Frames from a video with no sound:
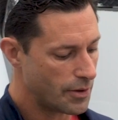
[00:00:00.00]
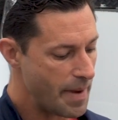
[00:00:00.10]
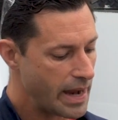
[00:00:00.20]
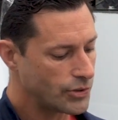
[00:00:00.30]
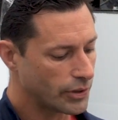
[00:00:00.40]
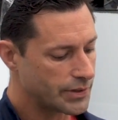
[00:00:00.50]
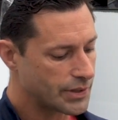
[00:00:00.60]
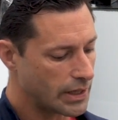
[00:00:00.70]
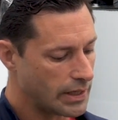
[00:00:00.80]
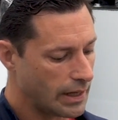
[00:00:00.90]
The manual is
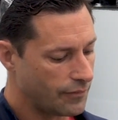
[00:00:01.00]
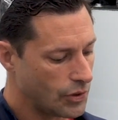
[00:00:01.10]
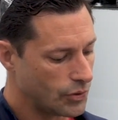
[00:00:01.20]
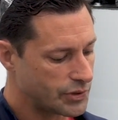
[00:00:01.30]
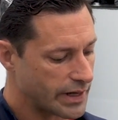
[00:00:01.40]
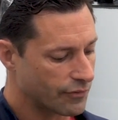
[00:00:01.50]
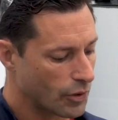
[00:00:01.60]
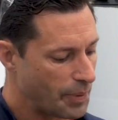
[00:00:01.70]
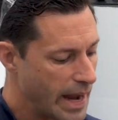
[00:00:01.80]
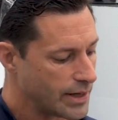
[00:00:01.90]
going to give you
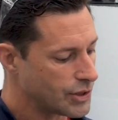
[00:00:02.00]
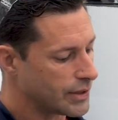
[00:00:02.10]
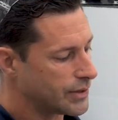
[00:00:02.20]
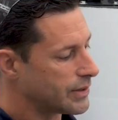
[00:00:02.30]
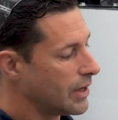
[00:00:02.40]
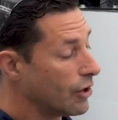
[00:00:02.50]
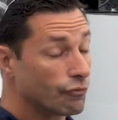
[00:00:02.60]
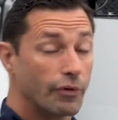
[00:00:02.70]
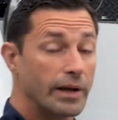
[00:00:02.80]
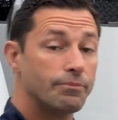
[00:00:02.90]
several pages
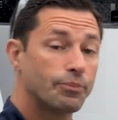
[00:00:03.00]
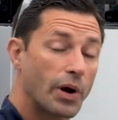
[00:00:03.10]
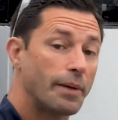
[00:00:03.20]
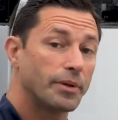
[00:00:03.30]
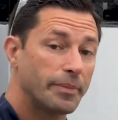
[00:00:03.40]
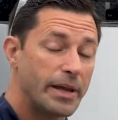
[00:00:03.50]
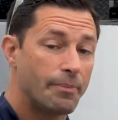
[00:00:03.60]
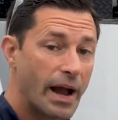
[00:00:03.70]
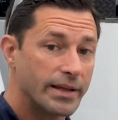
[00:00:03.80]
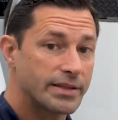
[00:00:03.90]
written probably
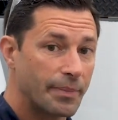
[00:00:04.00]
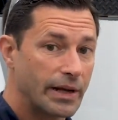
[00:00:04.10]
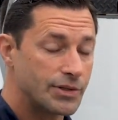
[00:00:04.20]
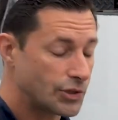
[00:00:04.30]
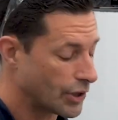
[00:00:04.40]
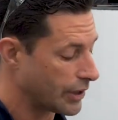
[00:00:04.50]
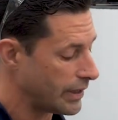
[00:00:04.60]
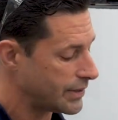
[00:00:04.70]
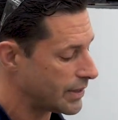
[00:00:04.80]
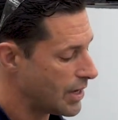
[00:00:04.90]
by somebody's
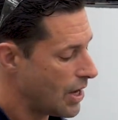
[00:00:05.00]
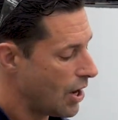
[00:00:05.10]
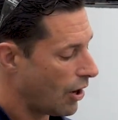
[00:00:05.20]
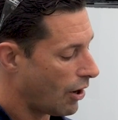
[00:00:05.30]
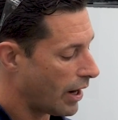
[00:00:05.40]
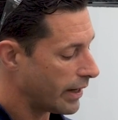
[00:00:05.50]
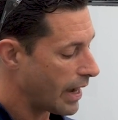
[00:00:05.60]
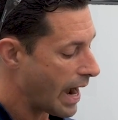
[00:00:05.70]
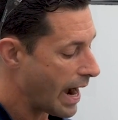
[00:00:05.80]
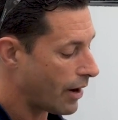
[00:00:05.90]
attorneys on
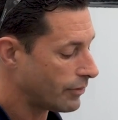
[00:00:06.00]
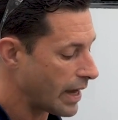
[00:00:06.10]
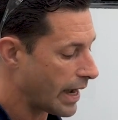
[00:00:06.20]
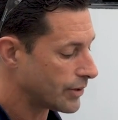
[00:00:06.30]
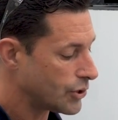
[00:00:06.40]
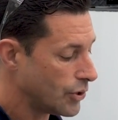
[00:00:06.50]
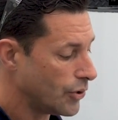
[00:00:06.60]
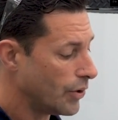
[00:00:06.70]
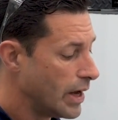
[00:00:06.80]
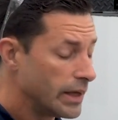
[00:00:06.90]
how not
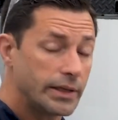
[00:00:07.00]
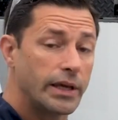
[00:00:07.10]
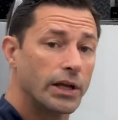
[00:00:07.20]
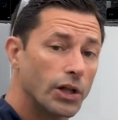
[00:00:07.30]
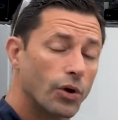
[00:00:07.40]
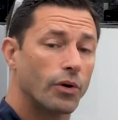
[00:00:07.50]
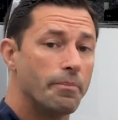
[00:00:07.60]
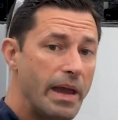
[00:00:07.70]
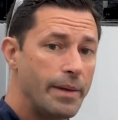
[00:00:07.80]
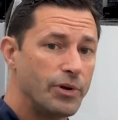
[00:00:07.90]
to kill or
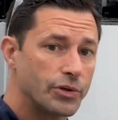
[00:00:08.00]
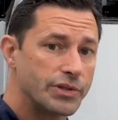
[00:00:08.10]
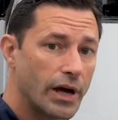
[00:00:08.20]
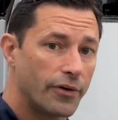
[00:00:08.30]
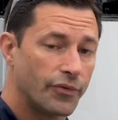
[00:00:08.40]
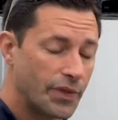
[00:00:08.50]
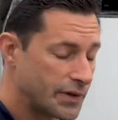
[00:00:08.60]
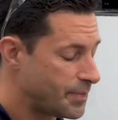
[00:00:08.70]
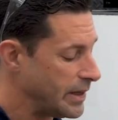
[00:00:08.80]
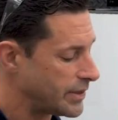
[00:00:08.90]
maim yourself with
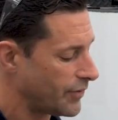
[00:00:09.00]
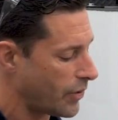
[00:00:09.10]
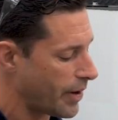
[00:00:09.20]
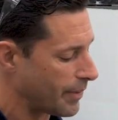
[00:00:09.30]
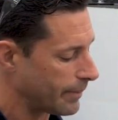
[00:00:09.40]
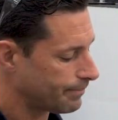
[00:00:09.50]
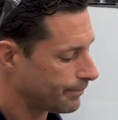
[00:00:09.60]
this piece of equipment.